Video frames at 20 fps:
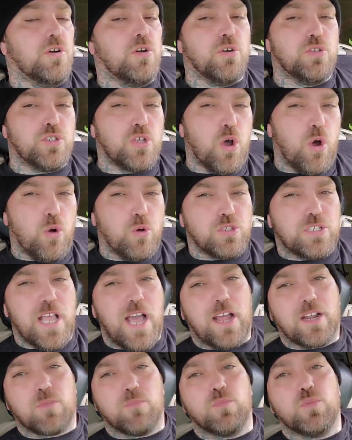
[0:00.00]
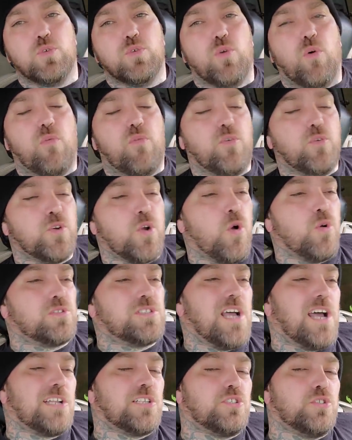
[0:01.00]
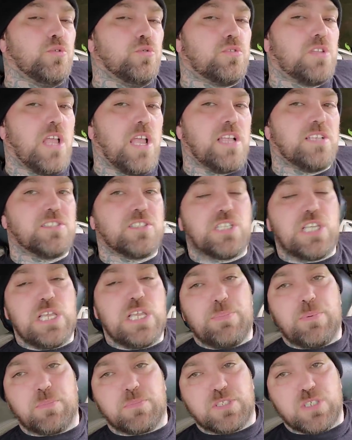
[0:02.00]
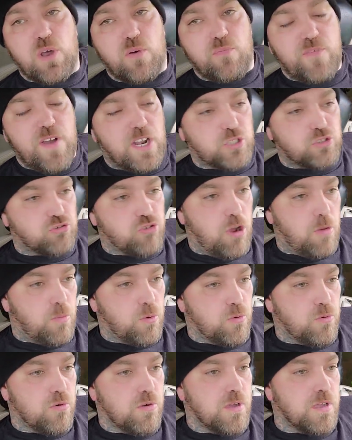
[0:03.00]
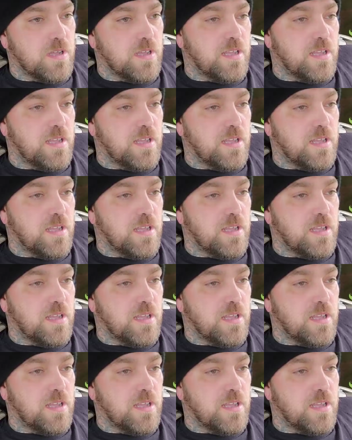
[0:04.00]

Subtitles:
who knows how to move, who knows how to do things to keep himself out of trouble,